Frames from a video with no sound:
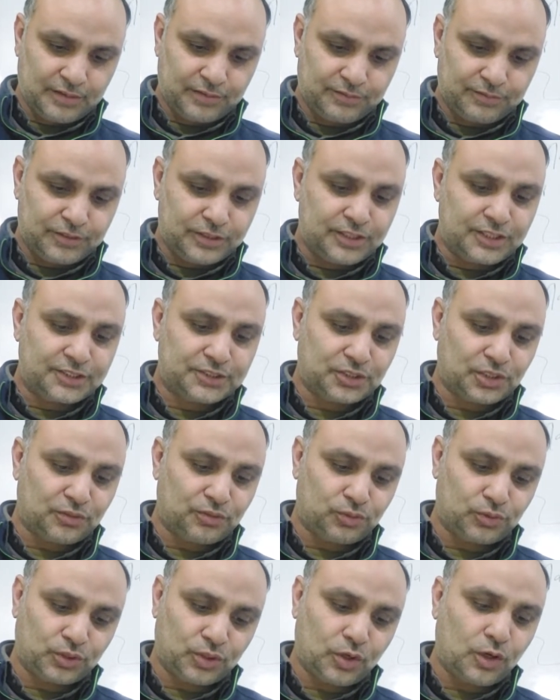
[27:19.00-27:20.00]
words of
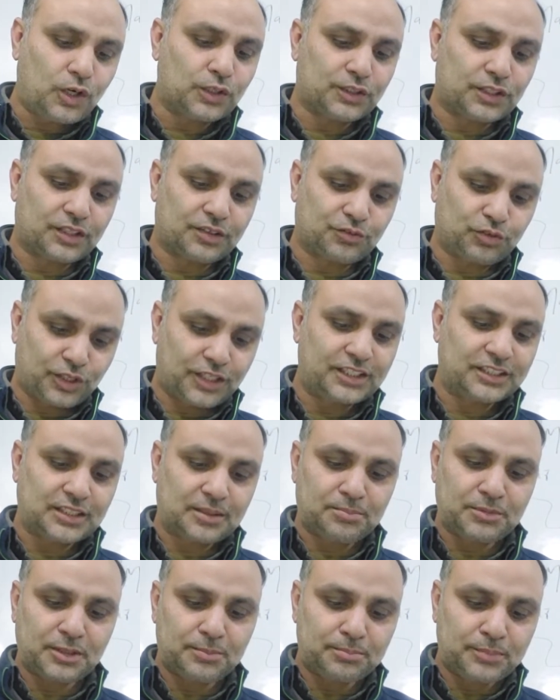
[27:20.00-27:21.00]
the author. For
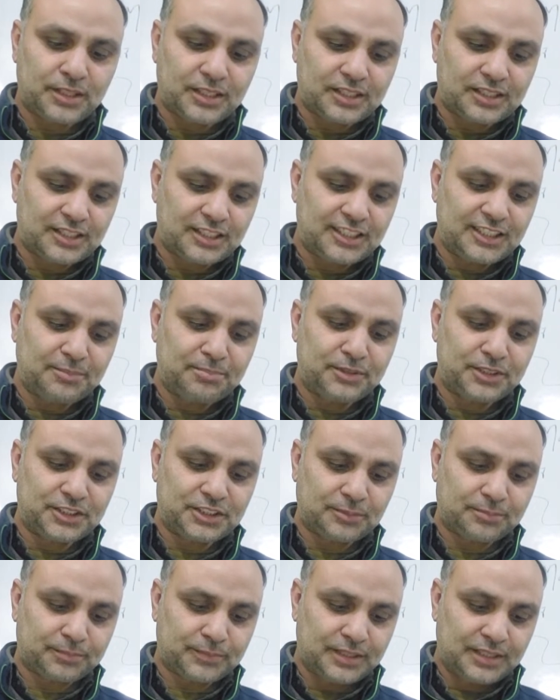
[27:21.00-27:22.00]
example, Berkeley the
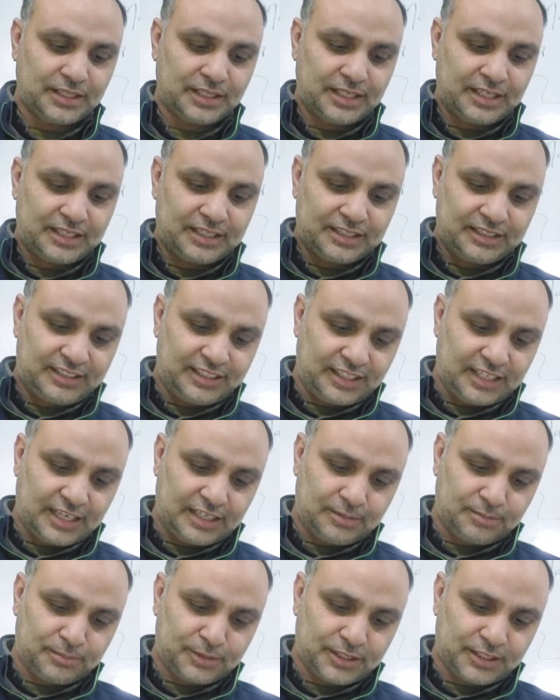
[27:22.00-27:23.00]
bishop,
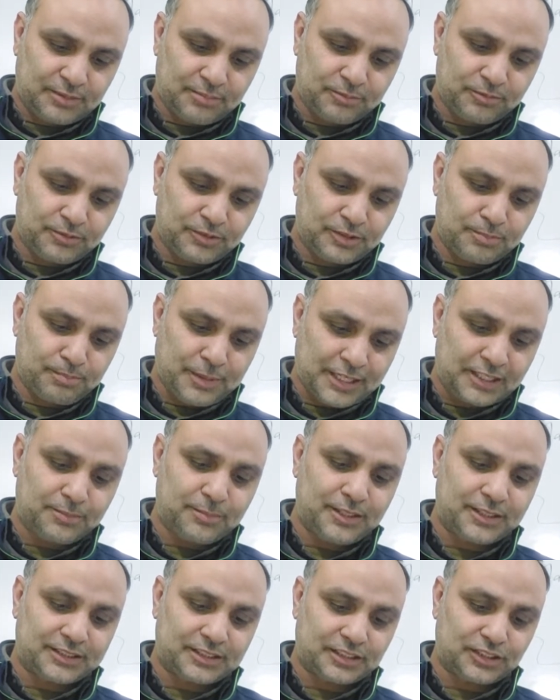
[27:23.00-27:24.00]
D'Alembert the
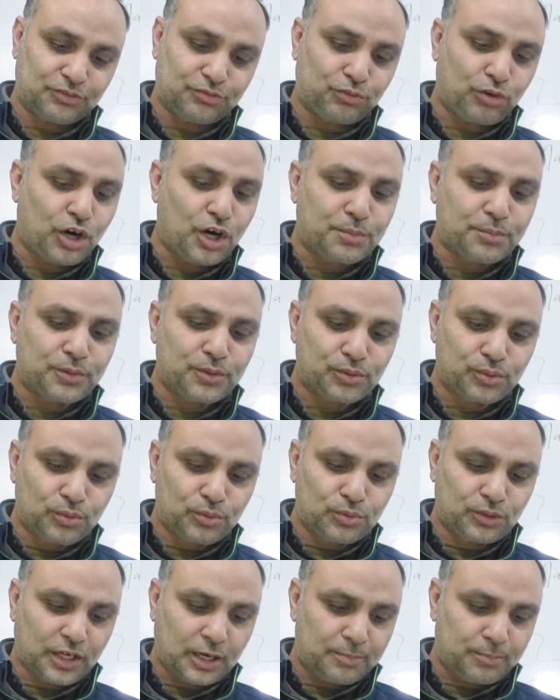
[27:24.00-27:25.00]
mathematician. The former
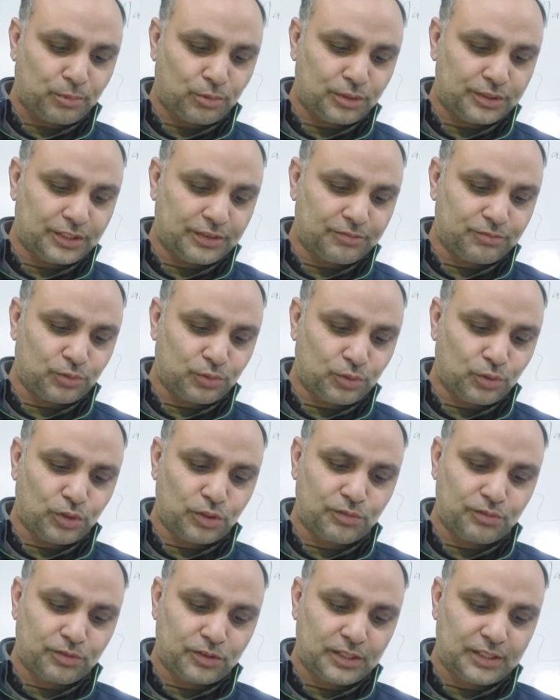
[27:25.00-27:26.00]
looked upon the whole
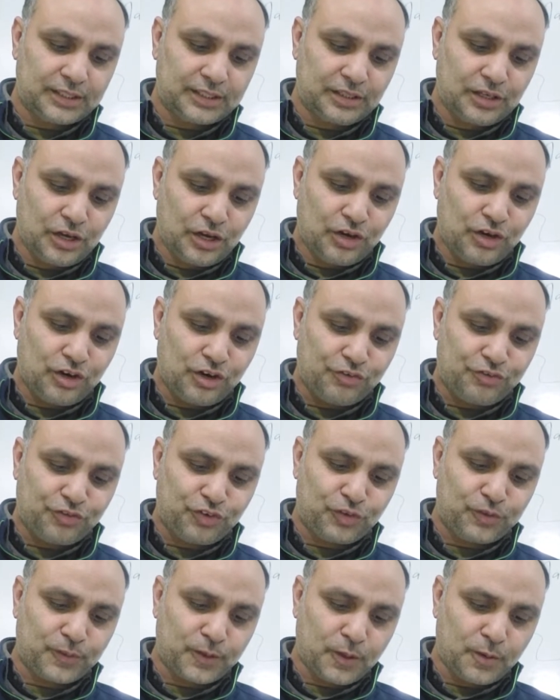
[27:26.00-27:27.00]
world of
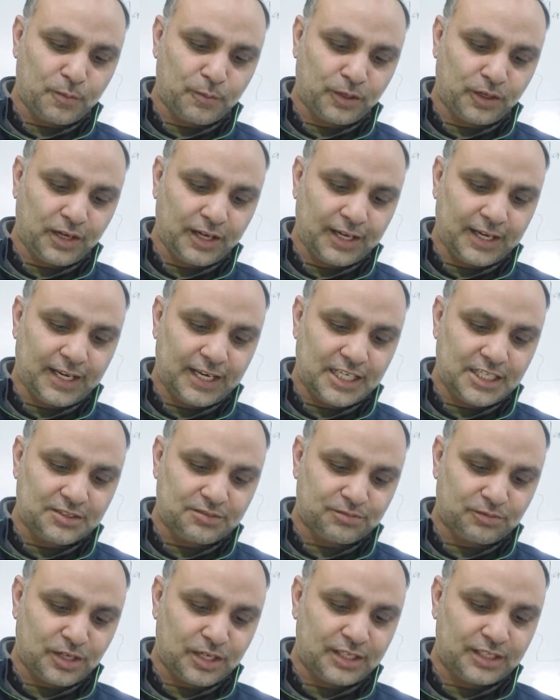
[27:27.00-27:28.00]
phenomena as
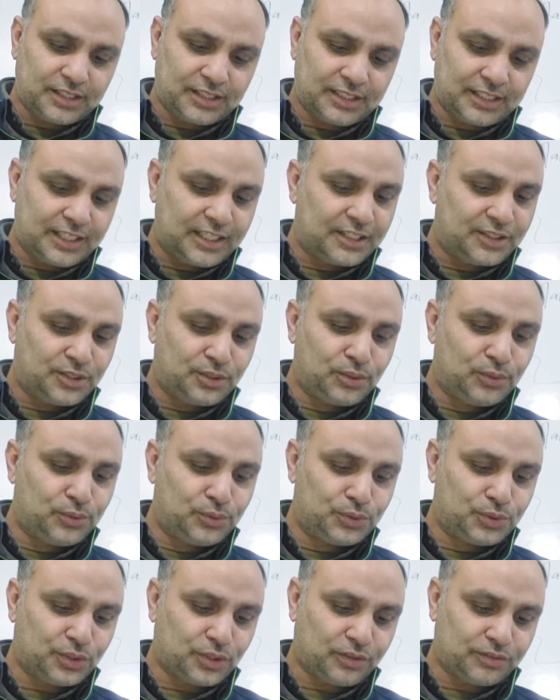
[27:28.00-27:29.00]
one great
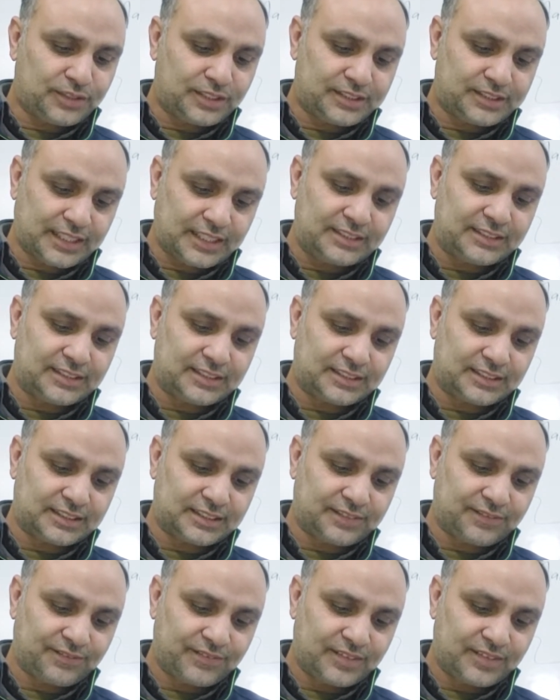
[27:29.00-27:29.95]
delusion of the senses.